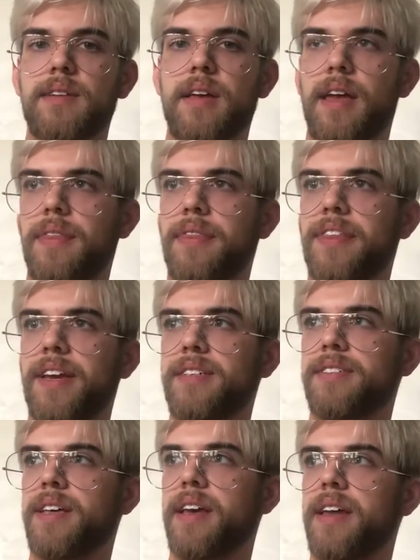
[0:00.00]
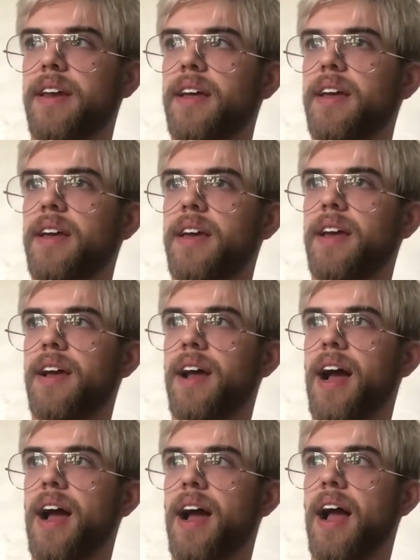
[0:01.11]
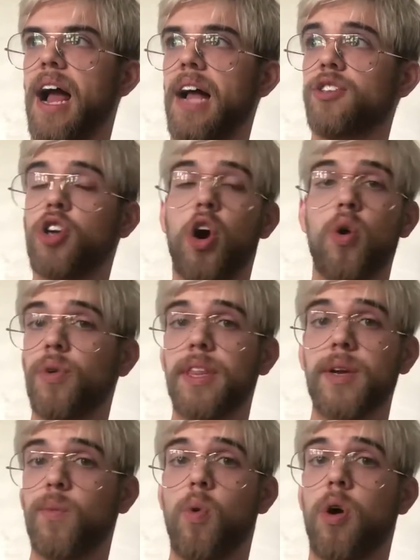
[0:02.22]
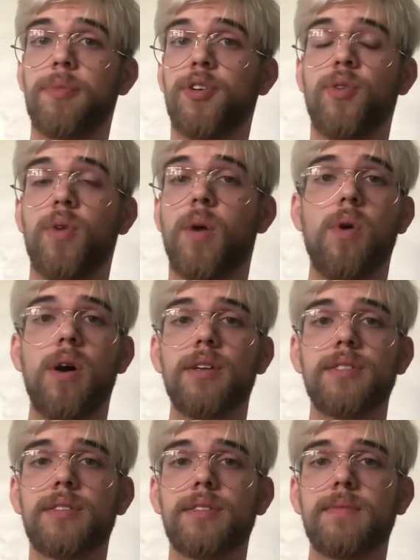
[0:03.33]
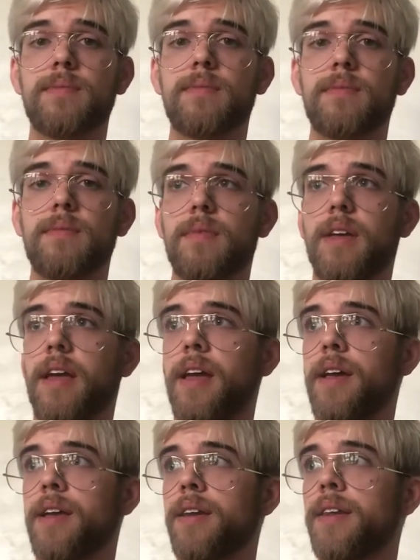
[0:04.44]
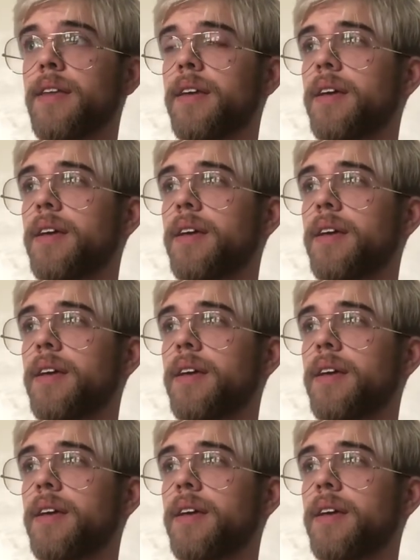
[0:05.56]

and things that totally warped who I was. And